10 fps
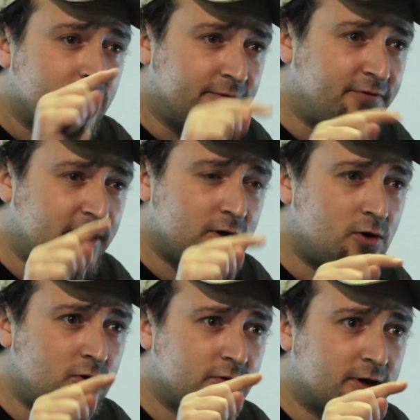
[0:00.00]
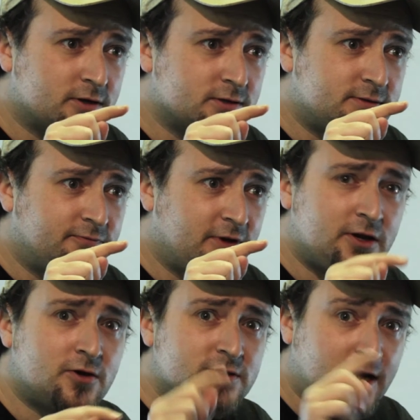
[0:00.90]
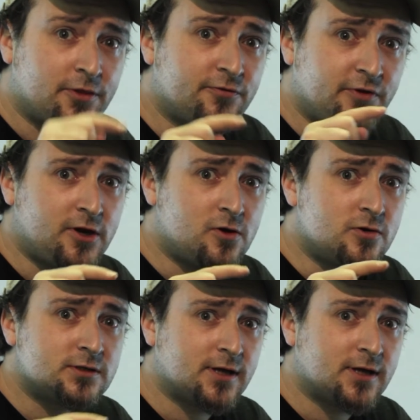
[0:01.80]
videos, other videos,